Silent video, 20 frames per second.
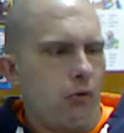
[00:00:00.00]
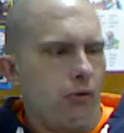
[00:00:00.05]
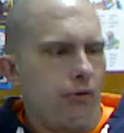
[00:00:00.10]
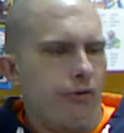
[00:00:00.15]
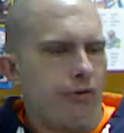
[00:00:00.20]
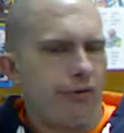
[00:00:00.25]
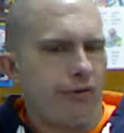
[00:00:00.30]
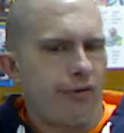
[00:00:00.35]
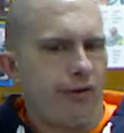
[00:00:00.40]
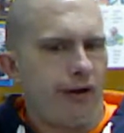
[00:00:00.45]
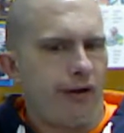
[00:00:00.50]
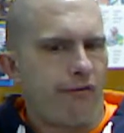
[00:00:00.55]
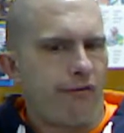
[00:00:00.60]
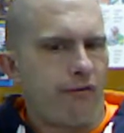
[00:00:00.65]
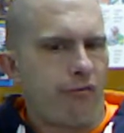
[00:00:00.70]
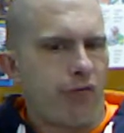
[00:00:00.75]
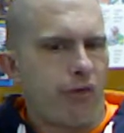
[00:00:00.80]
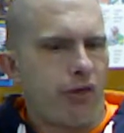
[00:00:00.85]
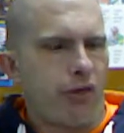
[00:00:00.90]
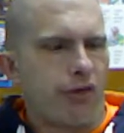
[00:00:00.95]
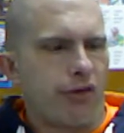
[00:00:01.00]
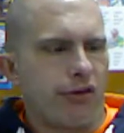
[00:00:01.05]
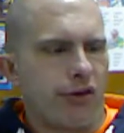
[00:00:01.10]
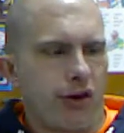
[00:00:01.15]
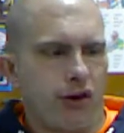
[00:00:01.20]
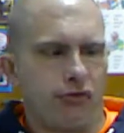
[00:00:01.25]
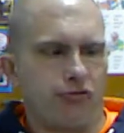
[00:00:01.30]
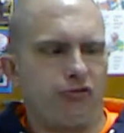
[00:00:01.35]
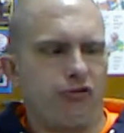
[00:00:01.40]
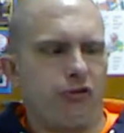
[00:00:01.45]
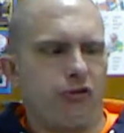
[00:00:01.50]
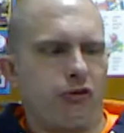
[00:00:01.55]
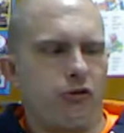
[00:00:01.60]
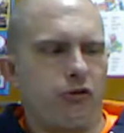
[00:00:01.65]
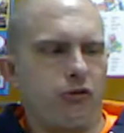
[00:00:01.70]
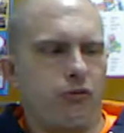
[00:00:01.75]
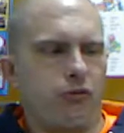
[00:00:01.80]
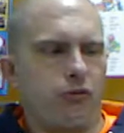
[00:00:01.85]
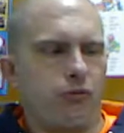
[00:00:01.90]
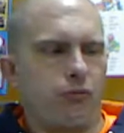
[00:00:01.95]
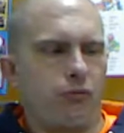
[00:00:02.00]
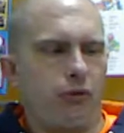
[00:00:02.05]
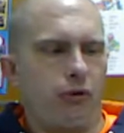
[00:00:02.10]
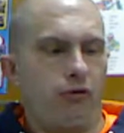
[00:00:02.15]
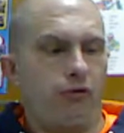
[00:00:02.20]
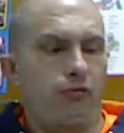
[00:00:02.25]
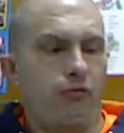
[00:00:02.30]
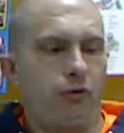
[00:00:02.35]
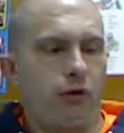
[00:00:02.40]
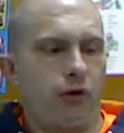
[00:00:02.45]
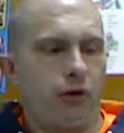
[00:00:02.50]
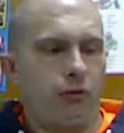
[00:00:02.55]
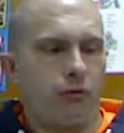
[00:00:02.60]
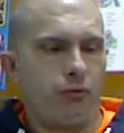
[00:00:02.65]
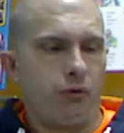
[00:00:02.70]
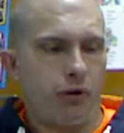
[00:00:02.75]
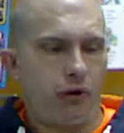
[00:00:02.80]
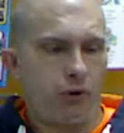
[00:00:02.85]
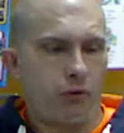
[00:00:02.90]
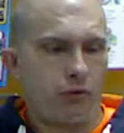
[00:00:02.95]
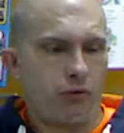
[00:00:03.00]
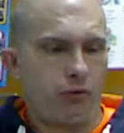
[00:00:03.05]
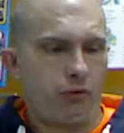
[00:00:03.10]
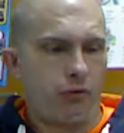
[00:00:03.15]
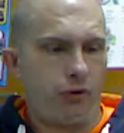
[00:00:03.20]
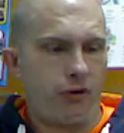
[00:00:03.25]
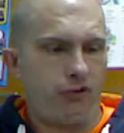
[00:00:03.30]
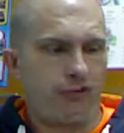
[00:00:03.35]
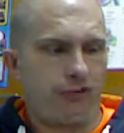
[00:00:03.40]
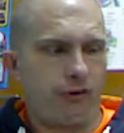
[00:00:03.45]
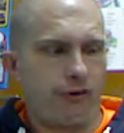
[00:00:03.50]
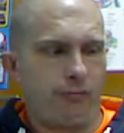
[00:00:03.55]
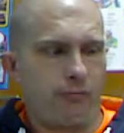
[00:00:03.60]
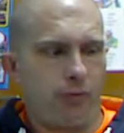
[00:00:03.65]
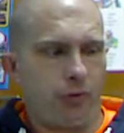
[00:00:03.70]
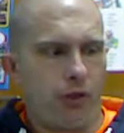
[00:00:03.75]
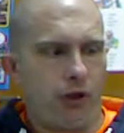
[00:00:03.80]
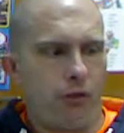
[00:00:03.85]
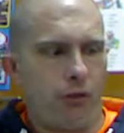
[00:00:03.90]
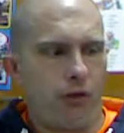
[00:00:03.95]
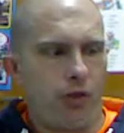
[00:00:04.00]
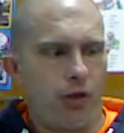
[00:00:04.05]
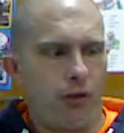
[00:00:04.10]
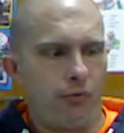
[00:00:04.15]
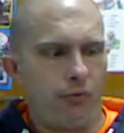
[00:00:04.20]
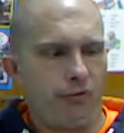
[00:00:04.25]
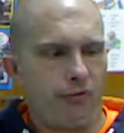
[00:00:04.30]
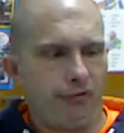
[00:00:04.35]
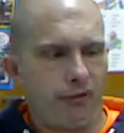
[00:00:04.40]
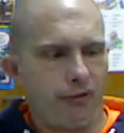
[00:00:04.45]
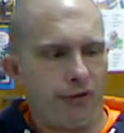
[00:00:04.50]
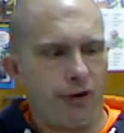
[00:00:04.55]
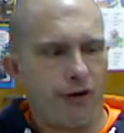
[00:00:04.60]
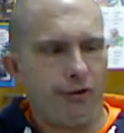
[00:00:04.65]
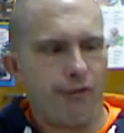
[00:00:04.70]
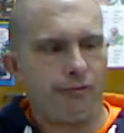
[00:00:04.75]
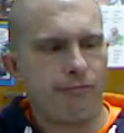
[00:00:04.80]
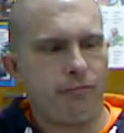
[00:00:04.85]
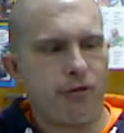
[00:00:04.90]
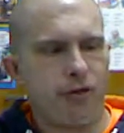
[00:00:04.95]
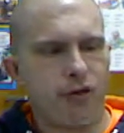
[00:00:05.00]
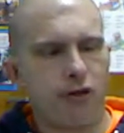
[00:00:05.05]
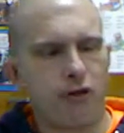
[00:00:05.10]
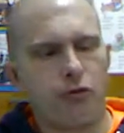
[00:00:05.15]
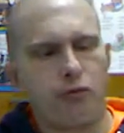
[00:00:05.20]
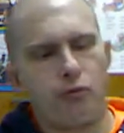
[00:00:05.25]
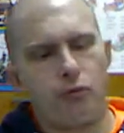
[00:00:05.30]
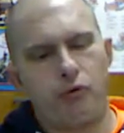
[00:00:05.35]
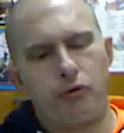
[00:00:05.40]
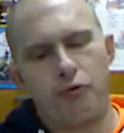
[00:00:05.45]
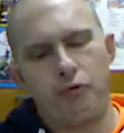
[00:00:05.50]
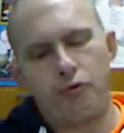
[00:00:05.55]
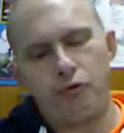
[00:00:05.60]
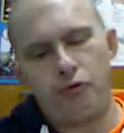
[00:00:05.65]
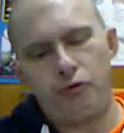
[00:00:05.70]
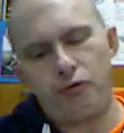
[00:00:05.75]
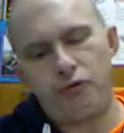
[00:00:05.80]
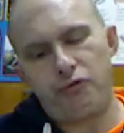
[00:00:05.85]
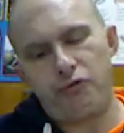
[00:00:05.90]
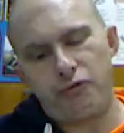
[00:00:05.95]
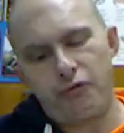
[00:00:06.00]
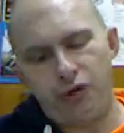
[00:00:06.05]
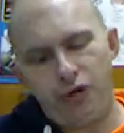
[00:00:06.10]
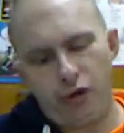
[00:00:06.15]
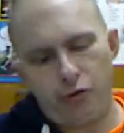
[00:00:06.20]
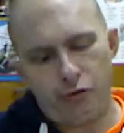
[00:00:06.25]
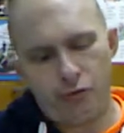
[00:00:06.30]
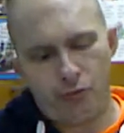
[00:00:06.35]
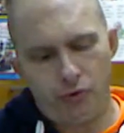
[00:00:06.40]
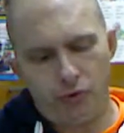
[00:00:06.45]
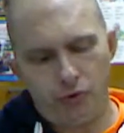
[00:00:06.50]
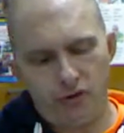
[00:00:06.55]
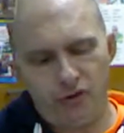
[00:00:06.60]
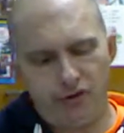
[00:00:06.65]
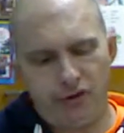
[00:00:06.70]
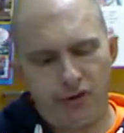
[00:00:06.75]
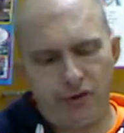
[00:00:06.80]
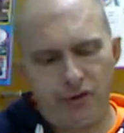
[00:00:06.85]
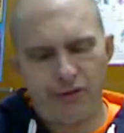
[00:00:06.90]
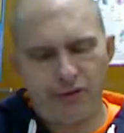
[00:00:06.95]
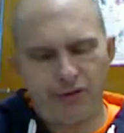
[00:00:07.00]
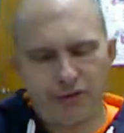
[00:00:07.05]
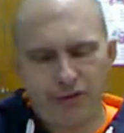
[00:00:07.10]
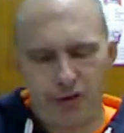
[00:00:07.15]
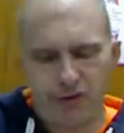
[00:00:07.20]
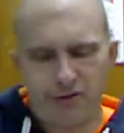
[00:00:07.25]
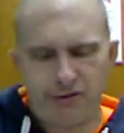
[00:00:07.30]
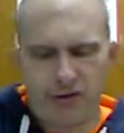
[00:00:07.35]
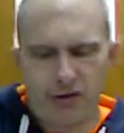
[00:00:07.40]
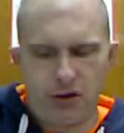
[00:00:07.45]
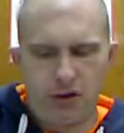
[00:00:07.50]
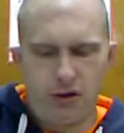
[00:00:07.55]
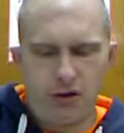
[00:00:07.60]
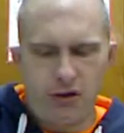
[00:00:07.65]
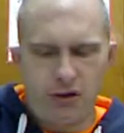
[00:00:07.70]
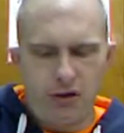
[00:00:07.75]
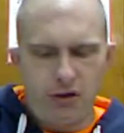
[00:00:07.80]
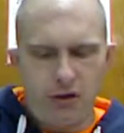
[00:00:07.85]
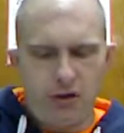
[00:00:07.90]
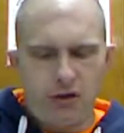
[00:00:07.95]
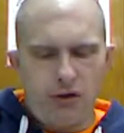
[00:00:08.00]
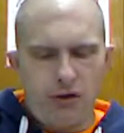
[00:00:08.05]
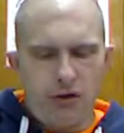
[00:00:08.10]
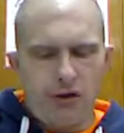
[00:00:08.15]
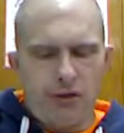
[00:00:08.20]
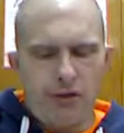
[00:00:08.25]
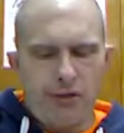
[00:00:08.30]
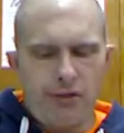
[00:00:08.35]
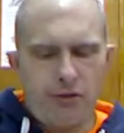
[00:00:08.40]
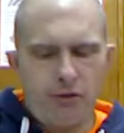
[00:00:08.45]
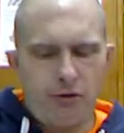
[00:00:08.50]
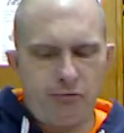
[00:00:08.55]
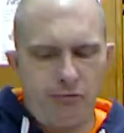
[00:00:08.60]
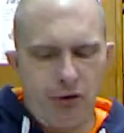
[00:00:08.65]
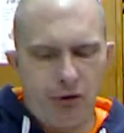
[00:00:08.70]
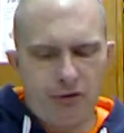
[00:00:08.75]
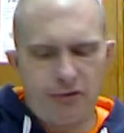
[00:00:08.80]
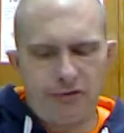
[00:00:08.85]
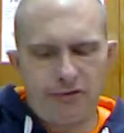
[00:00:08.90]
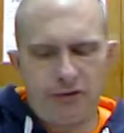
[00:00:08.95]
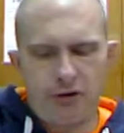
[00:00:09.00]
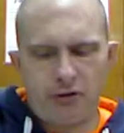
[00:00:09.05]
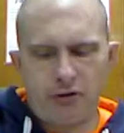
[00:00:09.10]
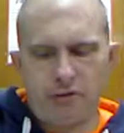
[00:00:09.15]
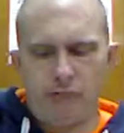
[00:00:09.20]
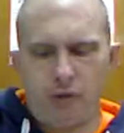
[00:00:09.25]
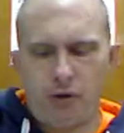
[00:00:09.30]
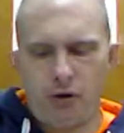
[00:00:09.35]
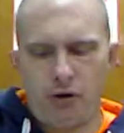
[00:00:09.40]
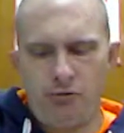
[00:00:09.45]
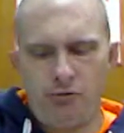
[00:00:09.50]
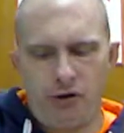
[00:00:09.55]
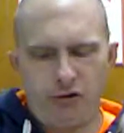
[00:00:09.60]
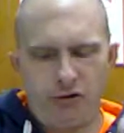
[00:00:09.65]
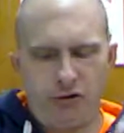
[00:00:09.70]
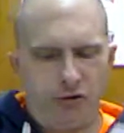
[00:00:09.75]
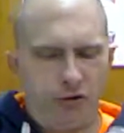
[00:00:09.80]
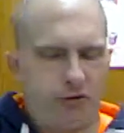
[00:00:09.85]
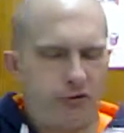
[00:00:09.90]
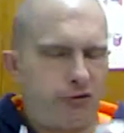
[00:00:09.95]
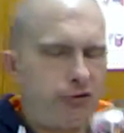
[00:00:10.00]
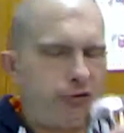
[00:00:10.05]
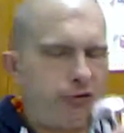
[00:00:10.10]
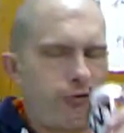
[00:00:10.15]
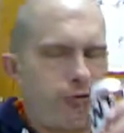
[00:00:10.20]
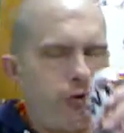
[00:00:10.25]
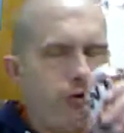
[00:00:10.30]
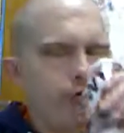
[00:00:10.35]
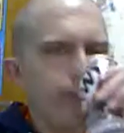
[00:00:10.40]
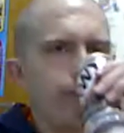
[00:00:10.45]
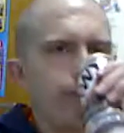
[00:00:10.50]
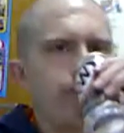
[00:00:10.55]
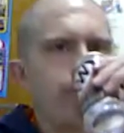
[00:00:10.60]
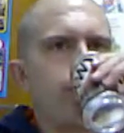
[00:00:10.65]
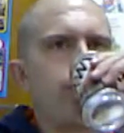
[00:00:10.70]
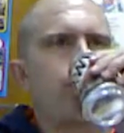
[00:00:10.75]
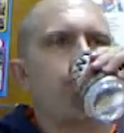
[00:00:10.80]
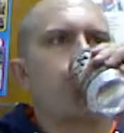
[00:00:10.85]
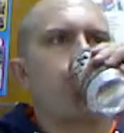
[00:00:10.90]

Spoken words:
Sometimes we encounter words we don't know. The questions below will help you figure out the meaning of the word rude from the other words the stanza. You may consult the poem as you answer these questions.